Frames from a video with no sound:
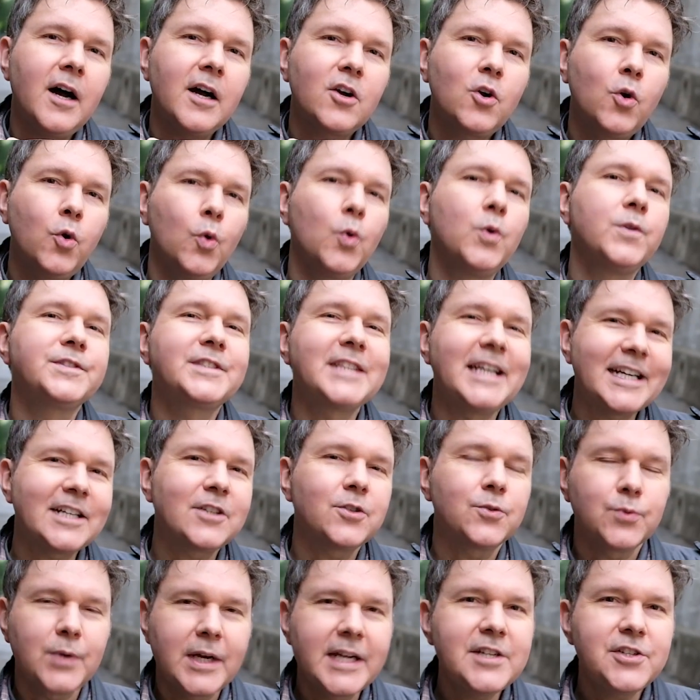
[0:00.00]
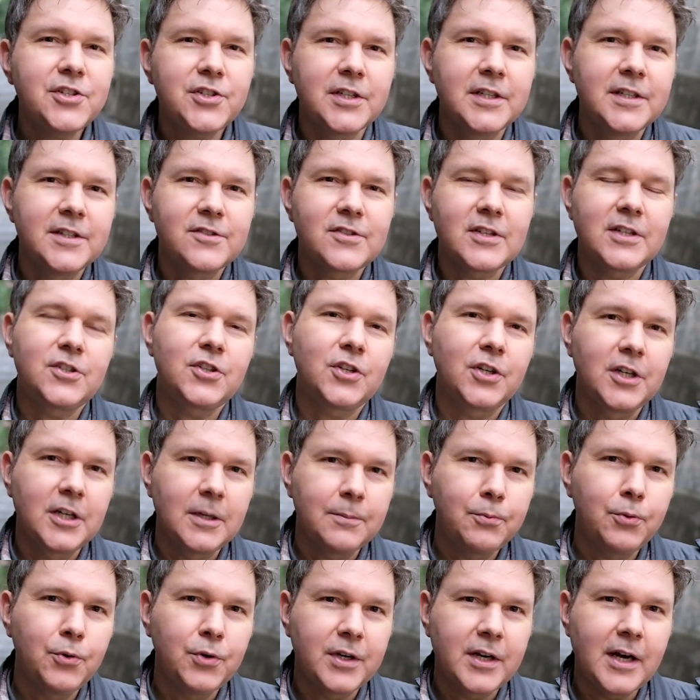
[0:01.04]
cool decorations that you're going to
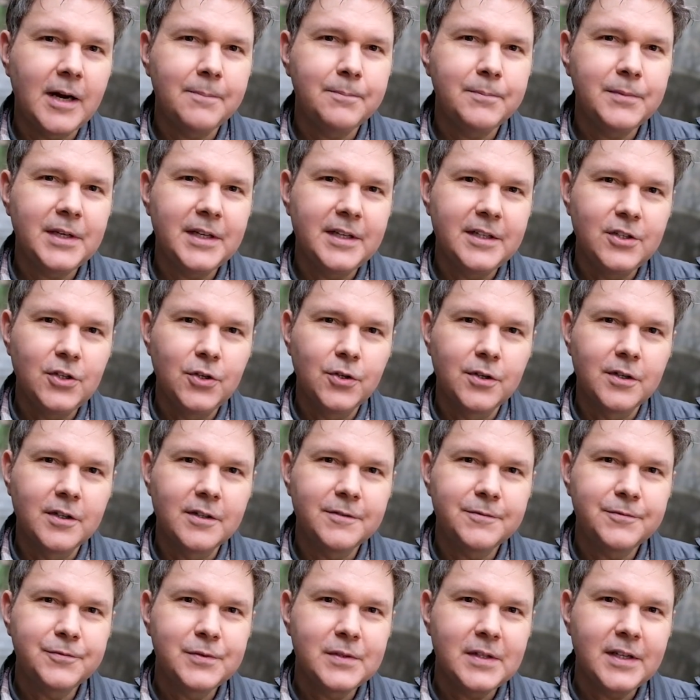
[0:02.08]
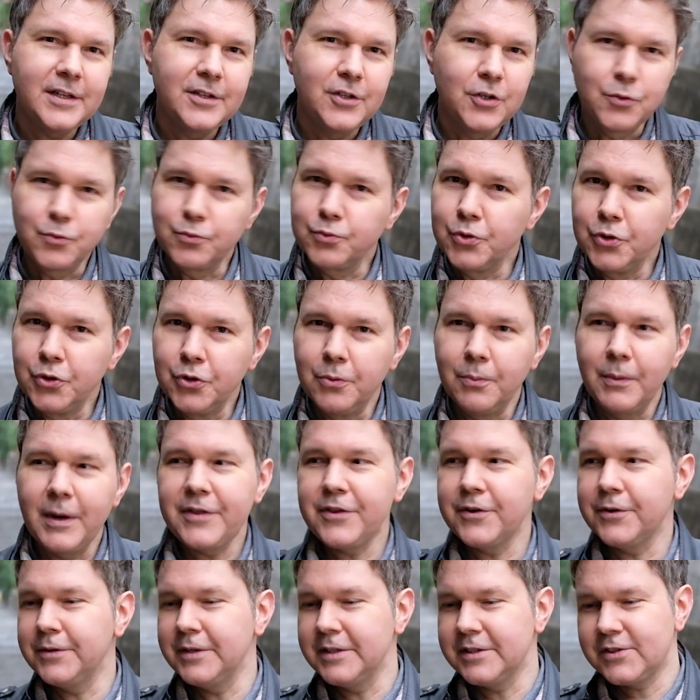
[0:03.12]
put up in your room,
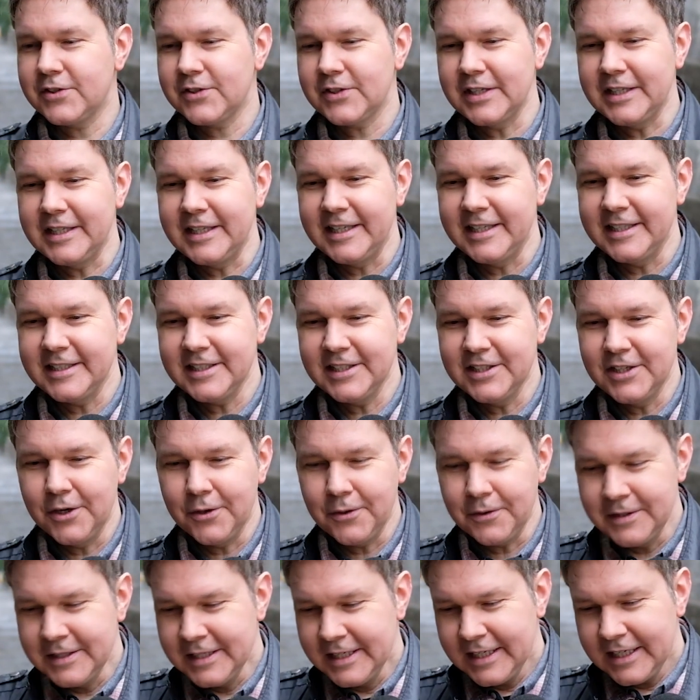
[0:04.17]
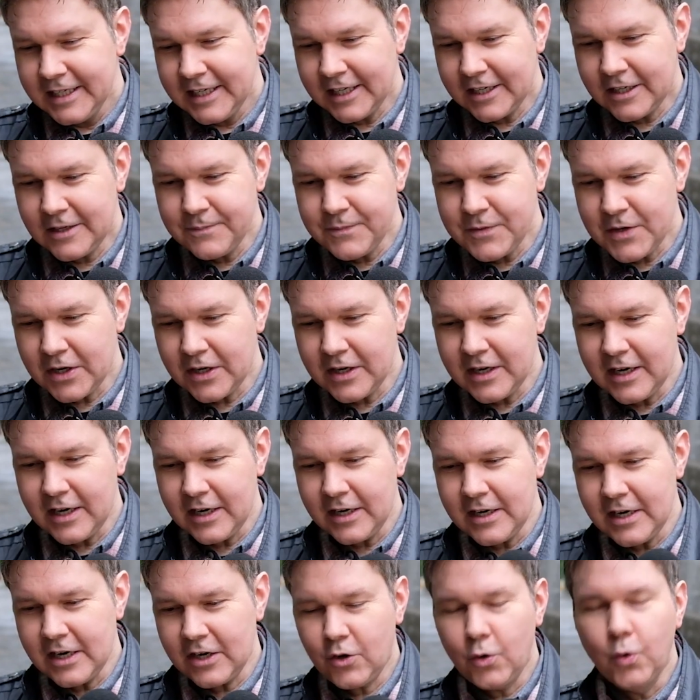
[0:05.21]
whether it's you know,
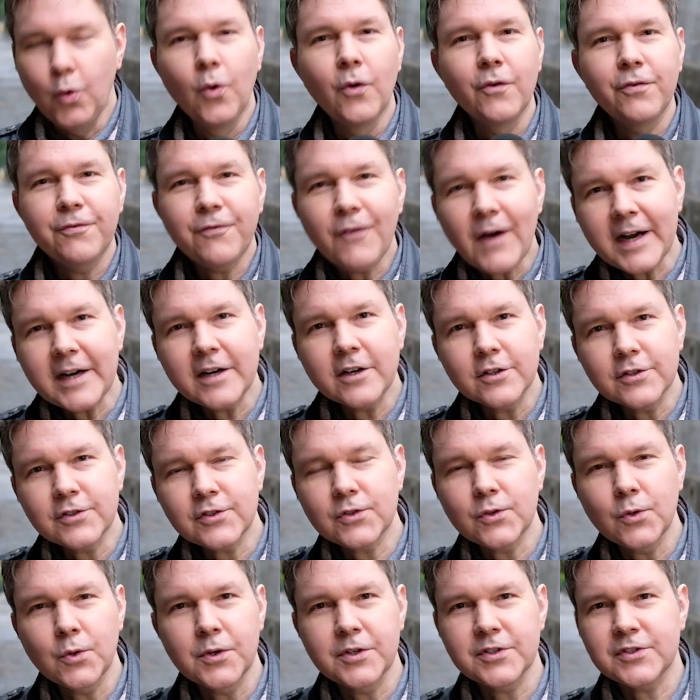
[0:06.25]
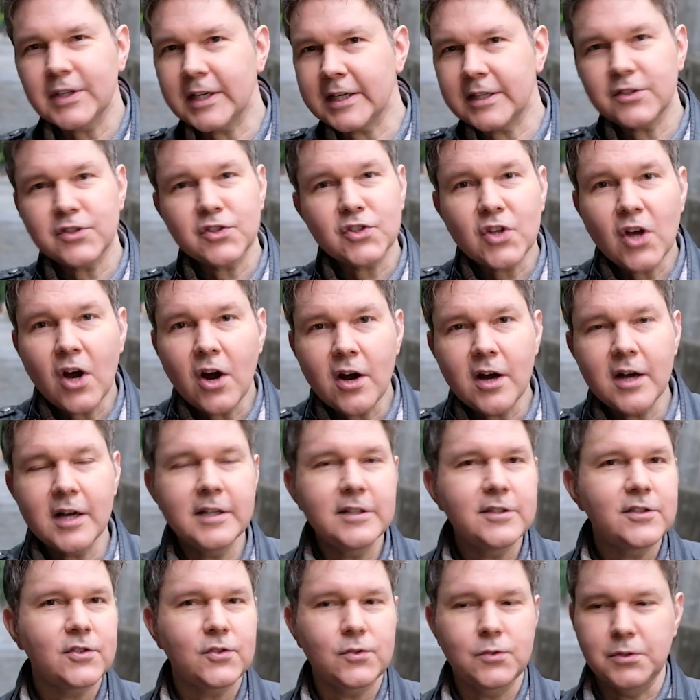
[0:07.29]
a cool fire source like a
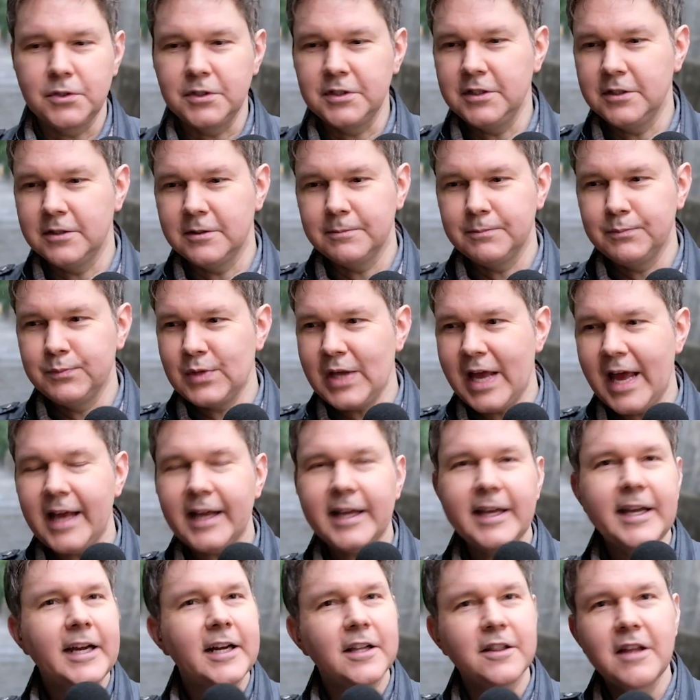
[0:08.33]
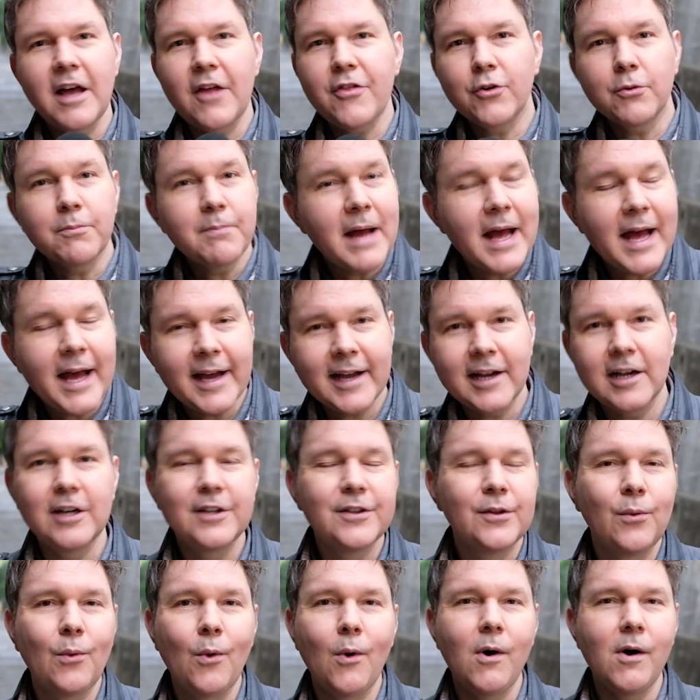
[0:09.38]
sconce, or you're hanging a leather bag on
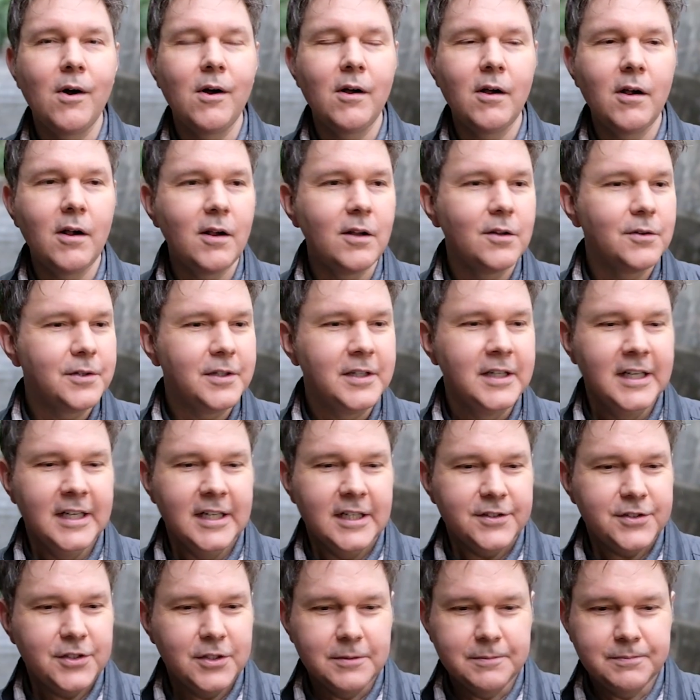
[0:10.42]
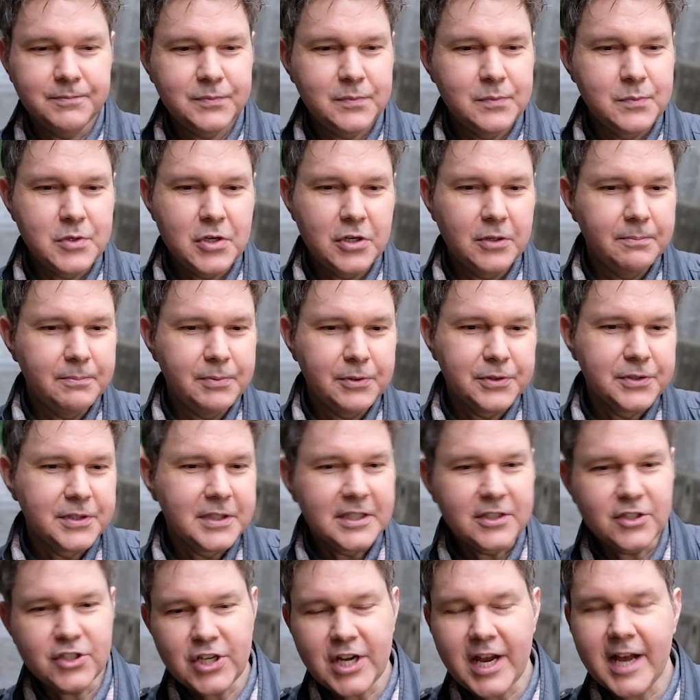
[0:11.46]
the wall, or you're
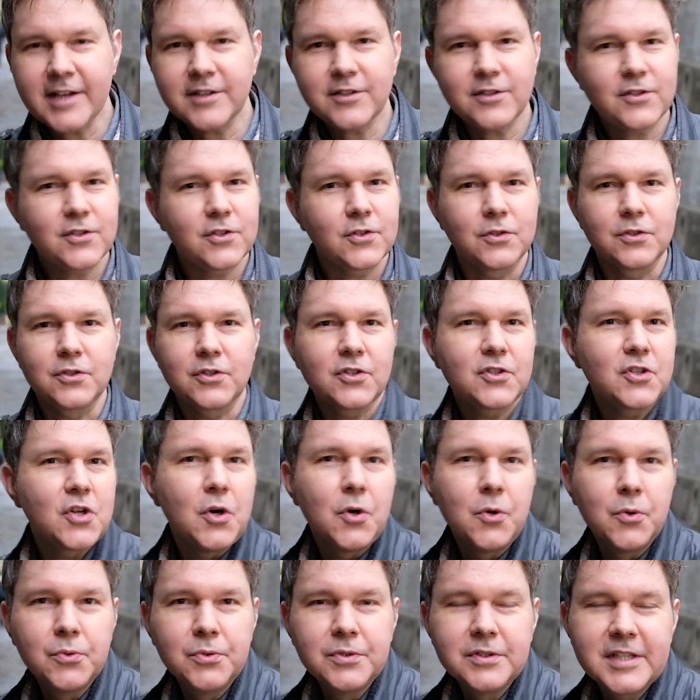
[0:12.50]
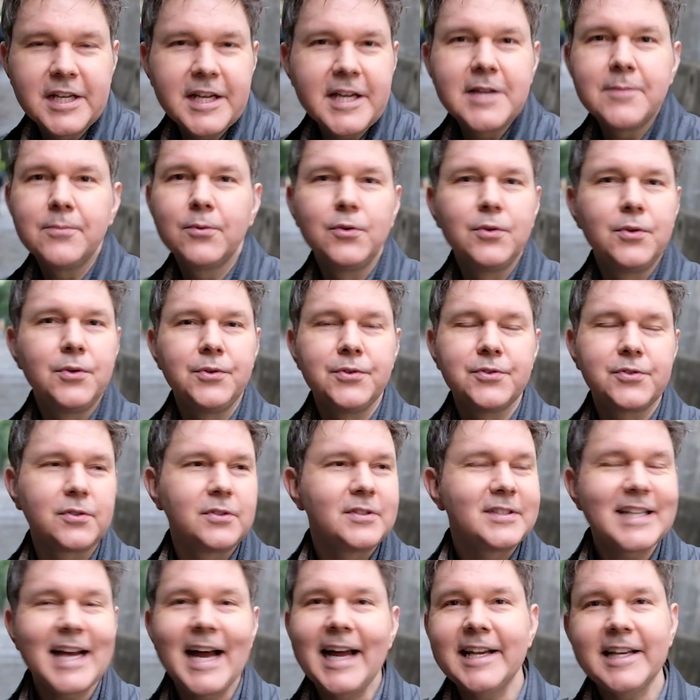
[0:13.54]
building chests or stone tables or
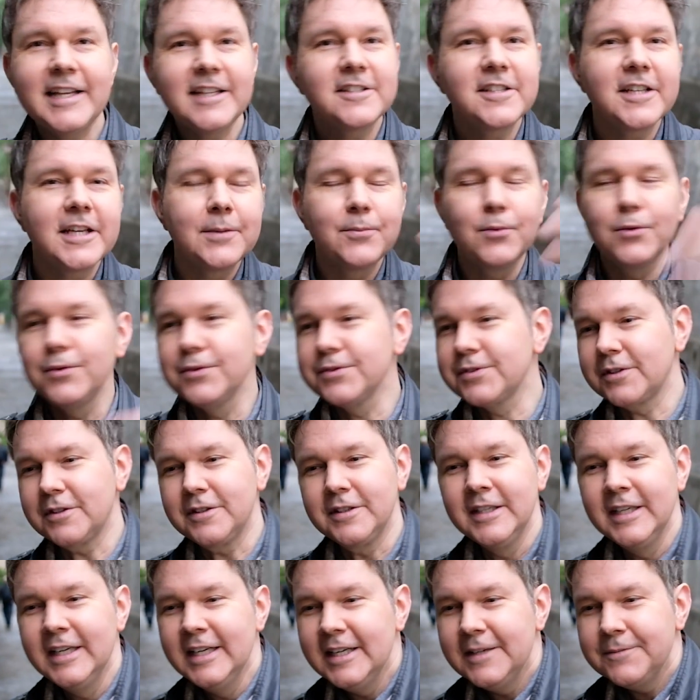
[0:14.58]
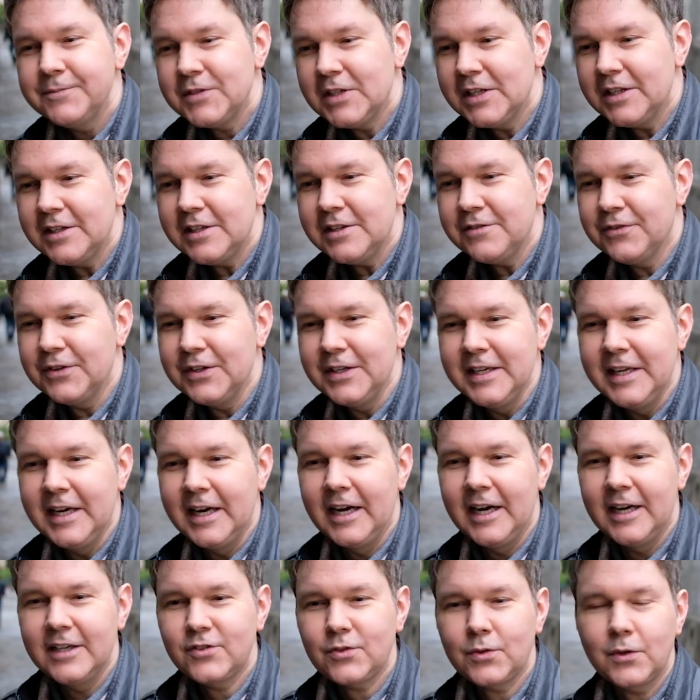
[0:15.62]
dining tables, or even
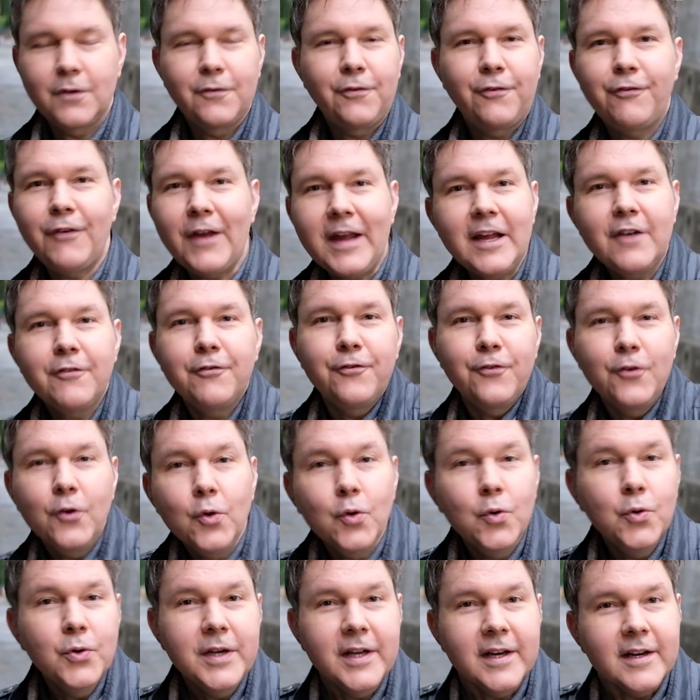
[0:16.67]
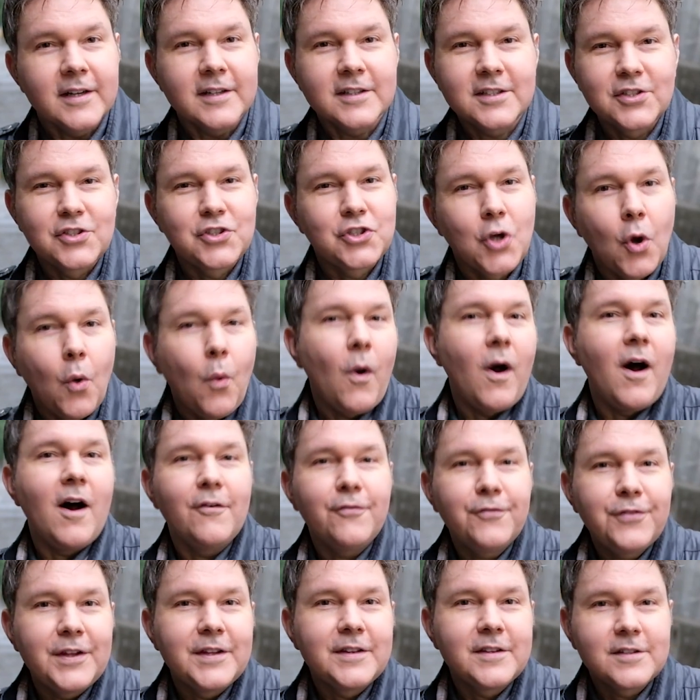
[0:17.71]
sort of fake food to show
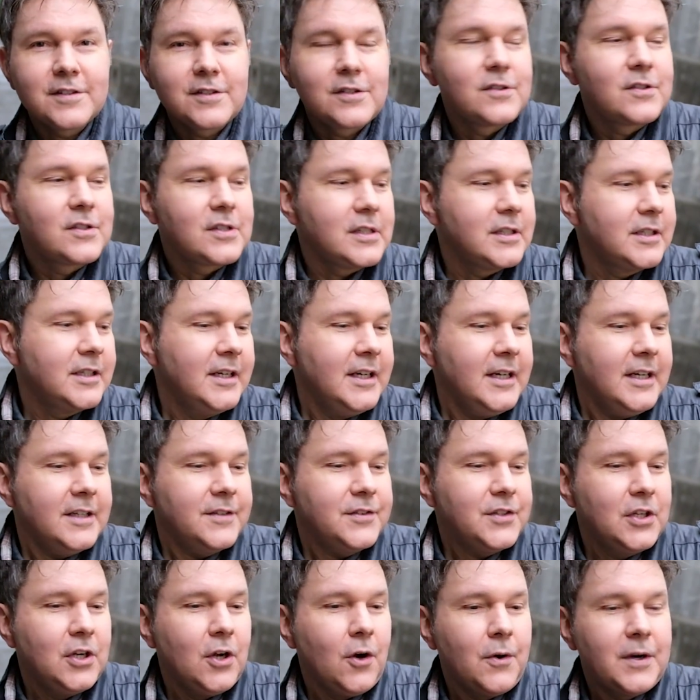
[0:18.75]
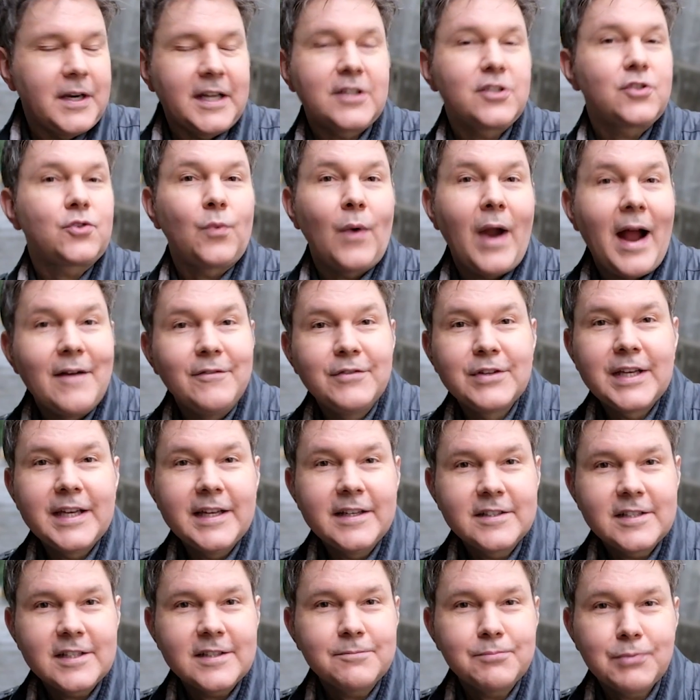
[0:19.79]
off that this is a, you know, an
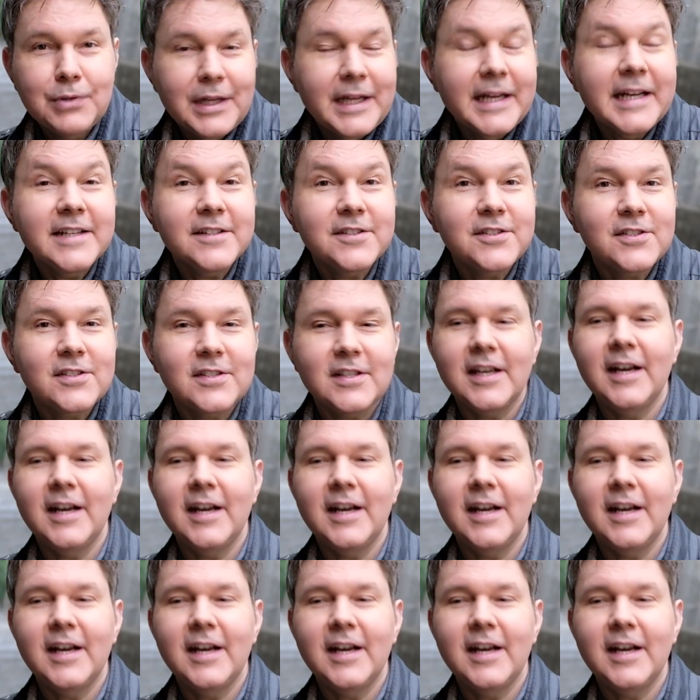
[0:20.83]
extravagant place.